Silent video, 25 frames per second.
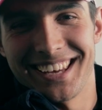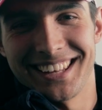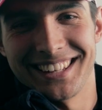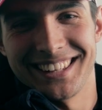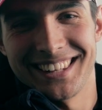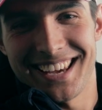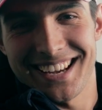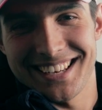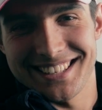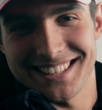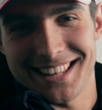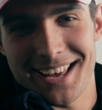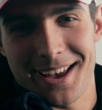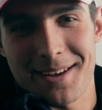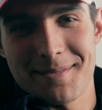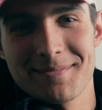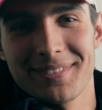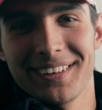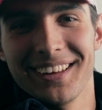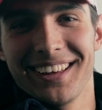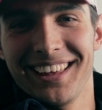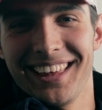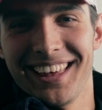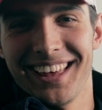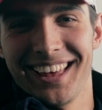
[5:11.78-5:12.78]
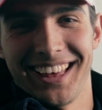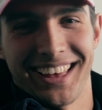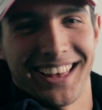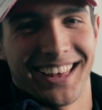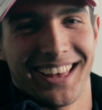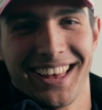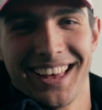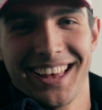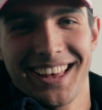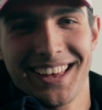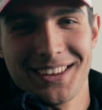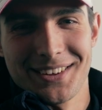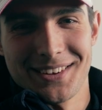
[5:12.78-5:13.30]
next time
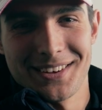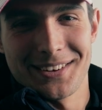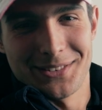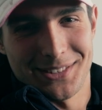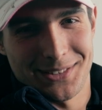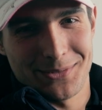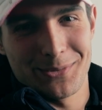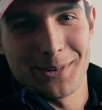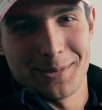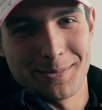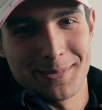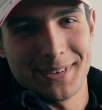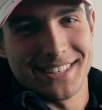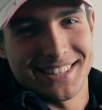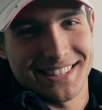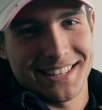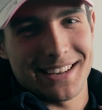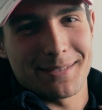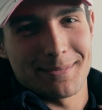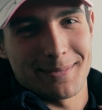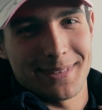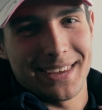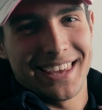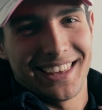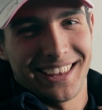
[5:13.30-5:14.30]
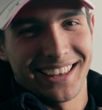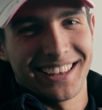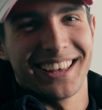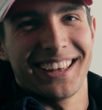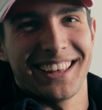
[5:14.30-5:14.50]
this will be still me.